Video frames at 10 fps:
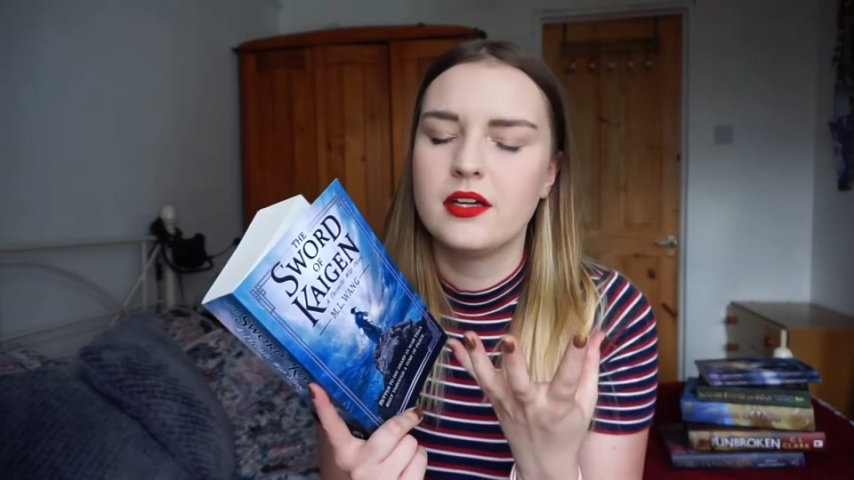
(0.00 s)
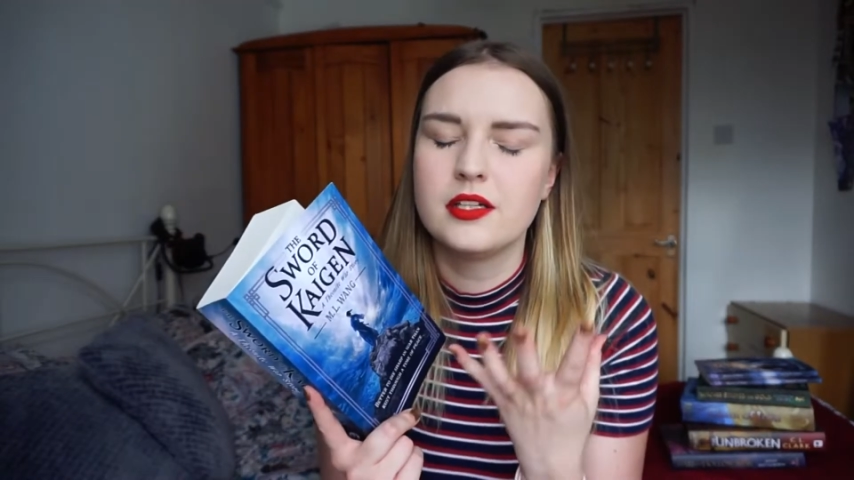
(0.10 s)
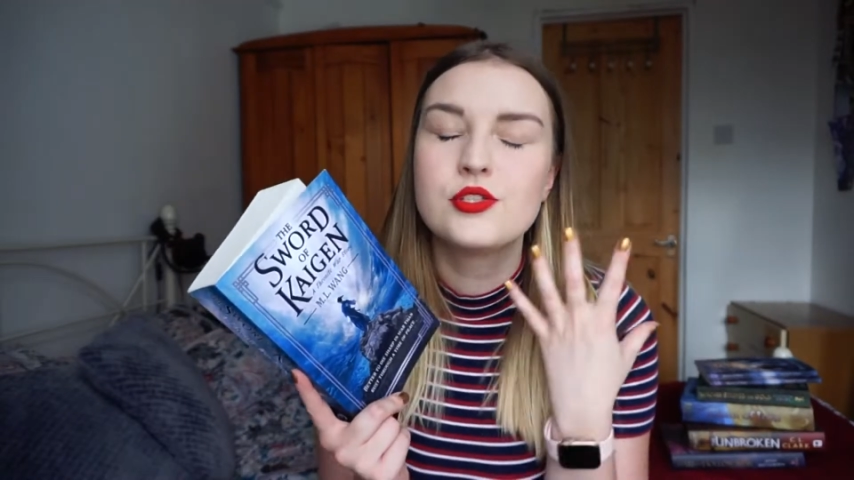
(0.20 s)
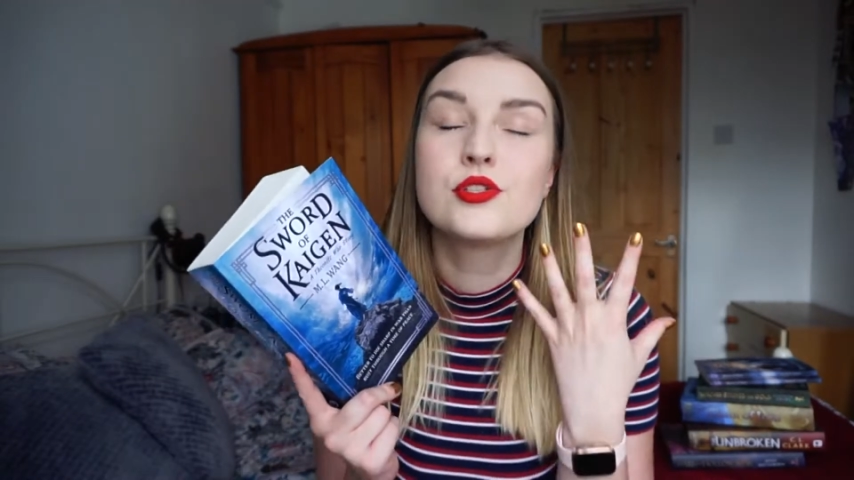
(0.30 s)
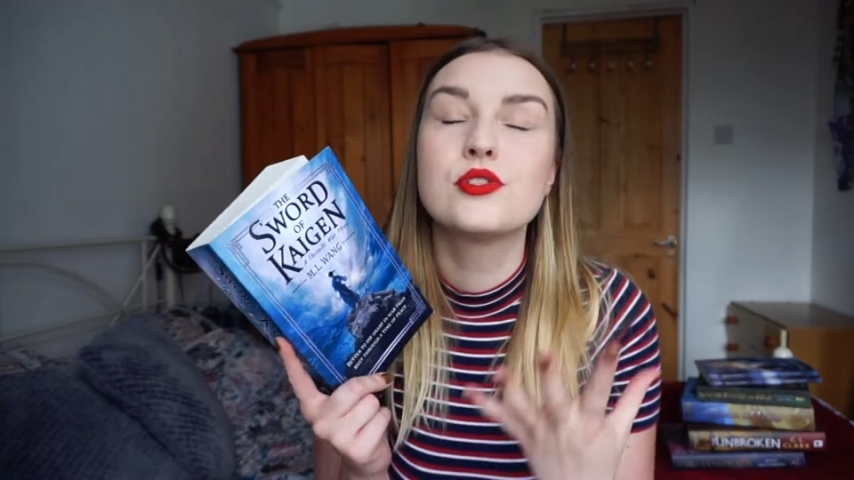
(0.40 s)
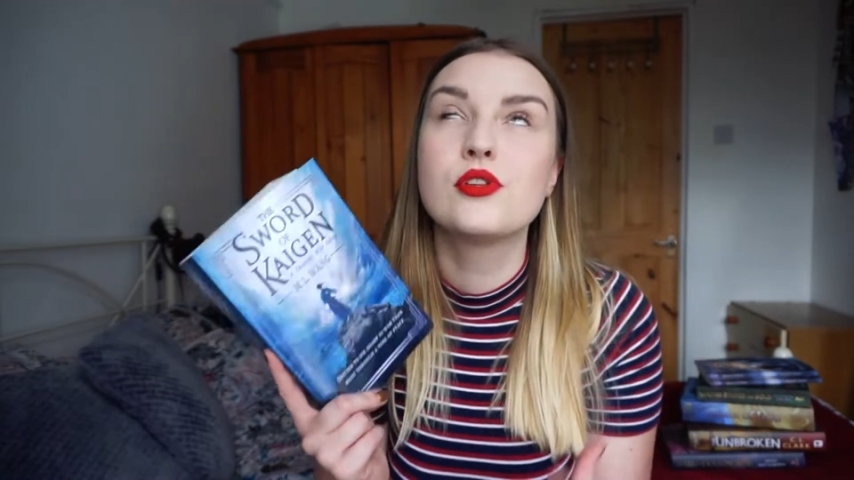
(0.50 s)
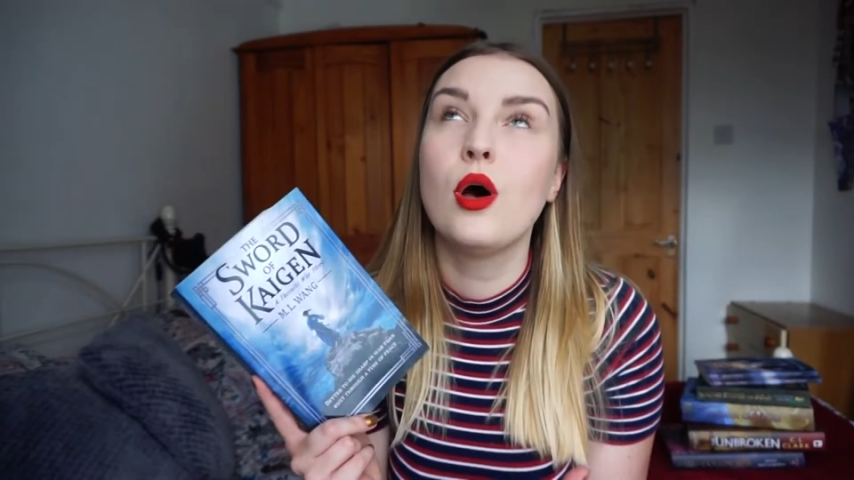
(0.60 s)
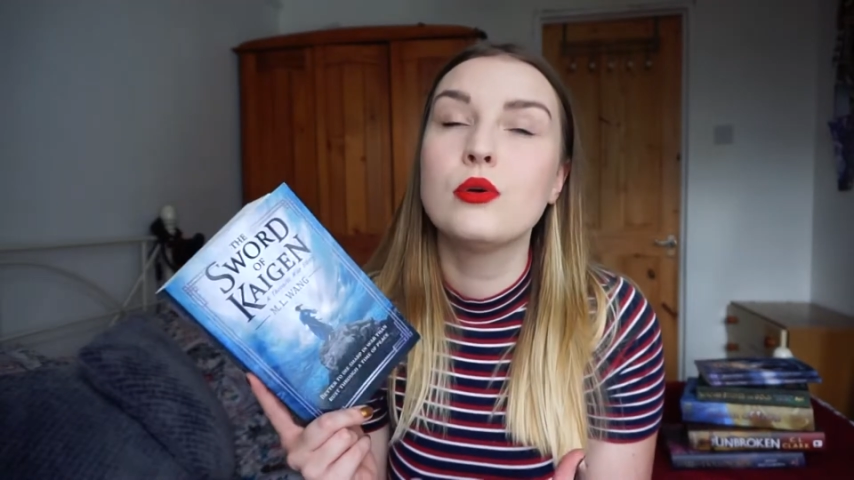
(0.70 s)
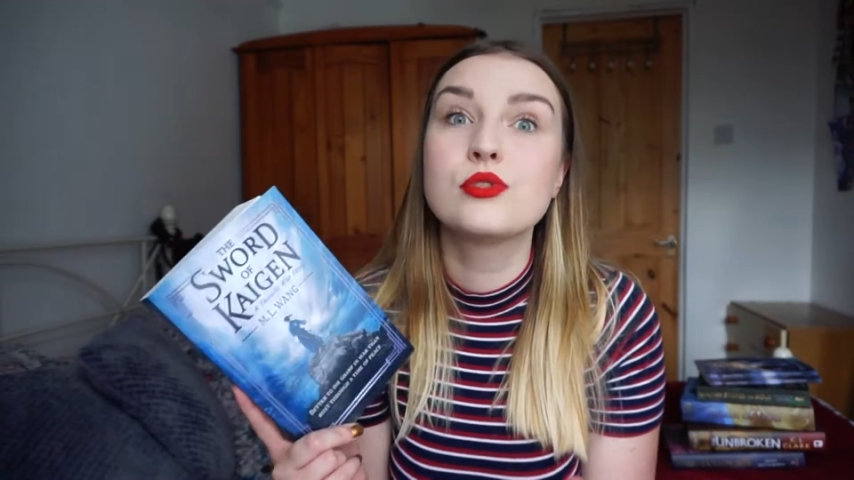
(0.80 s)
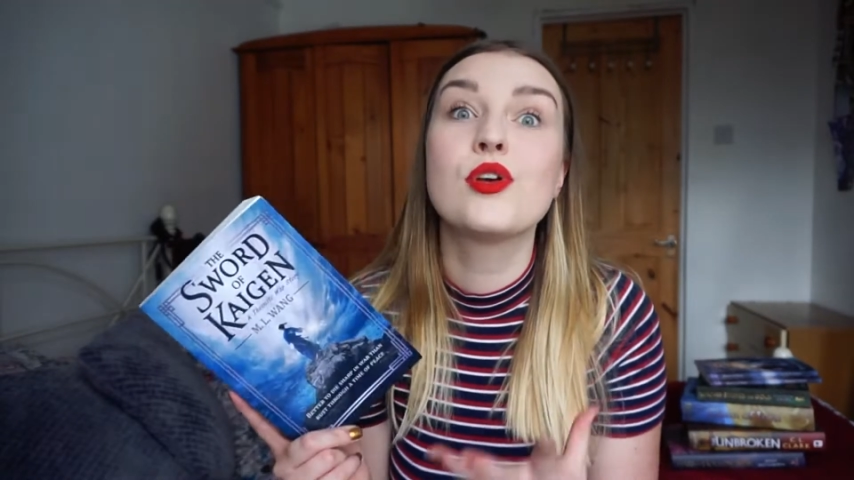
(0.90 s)
It's just
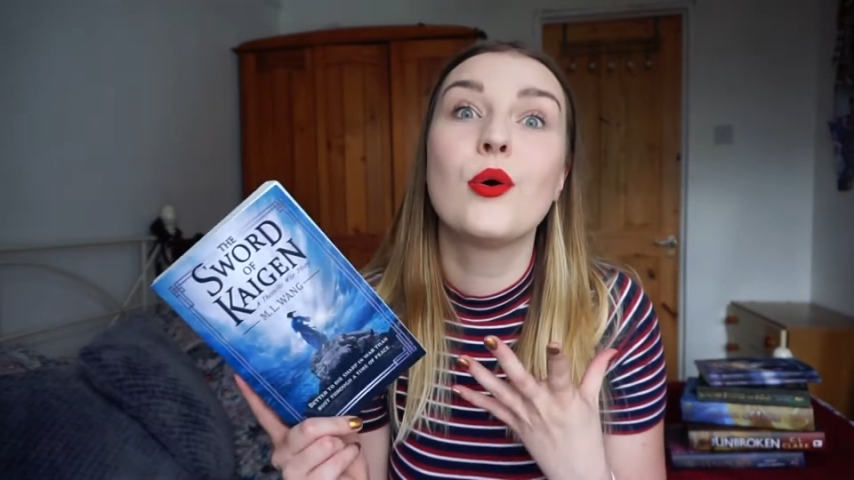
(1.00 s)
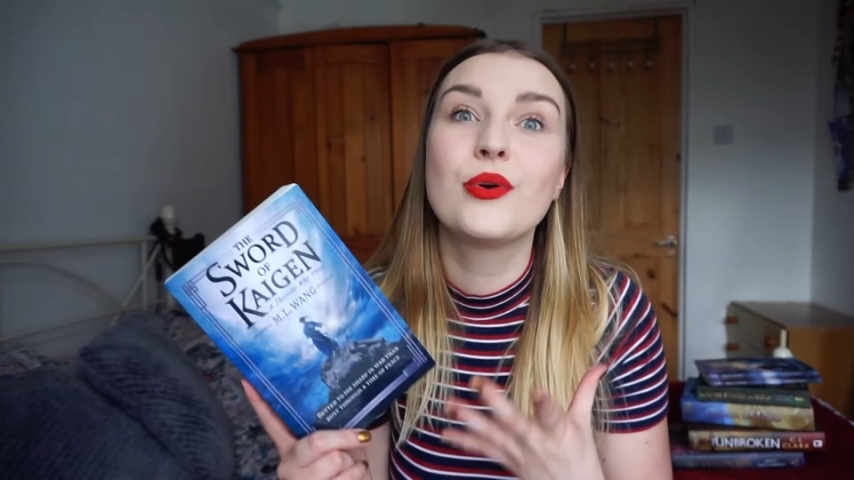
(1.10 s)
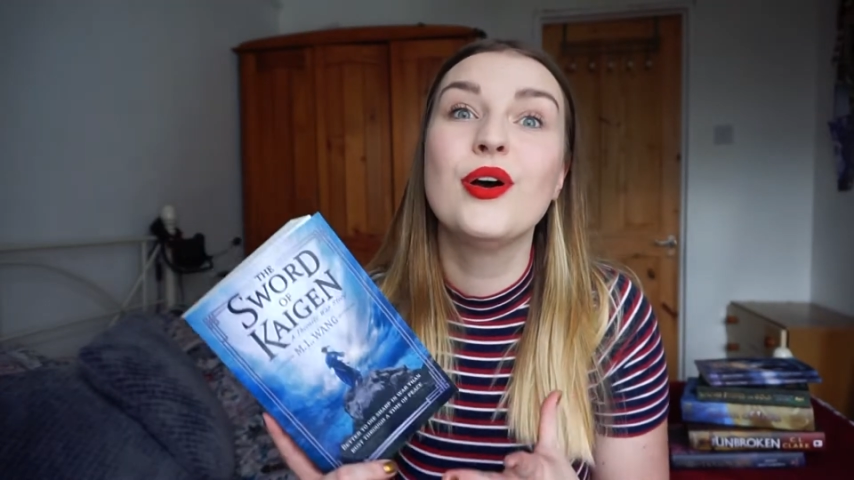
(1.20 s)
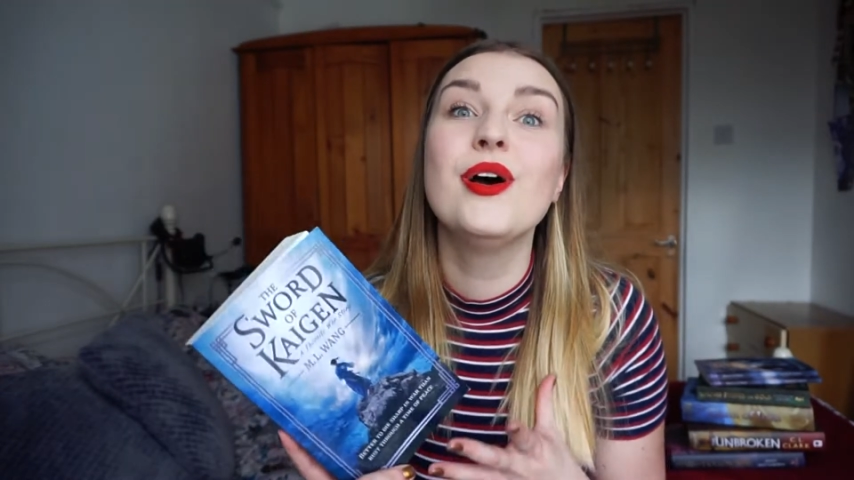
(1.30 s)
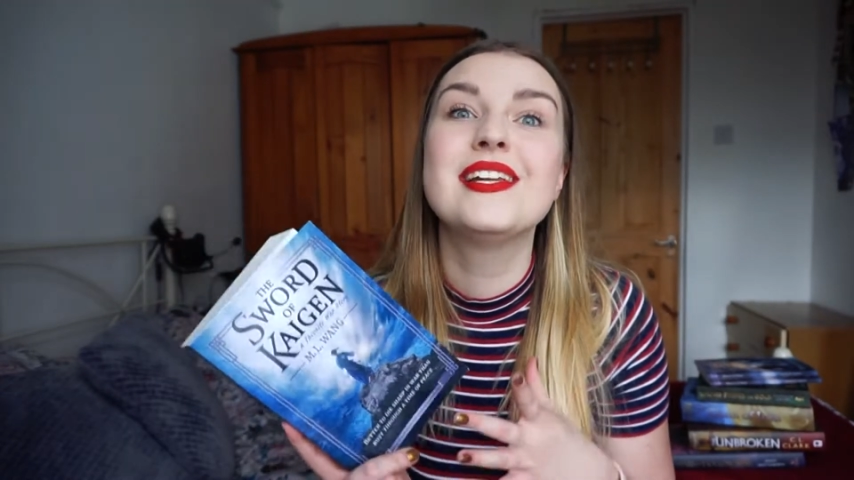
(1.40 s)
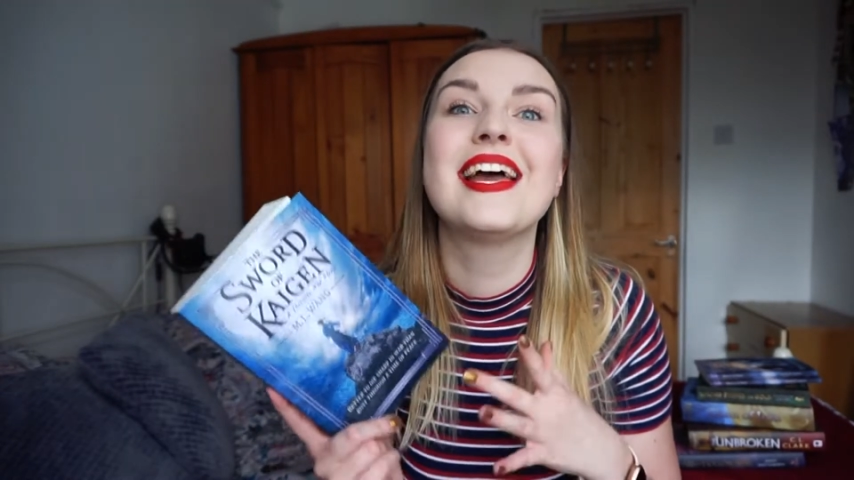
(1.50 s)
so good.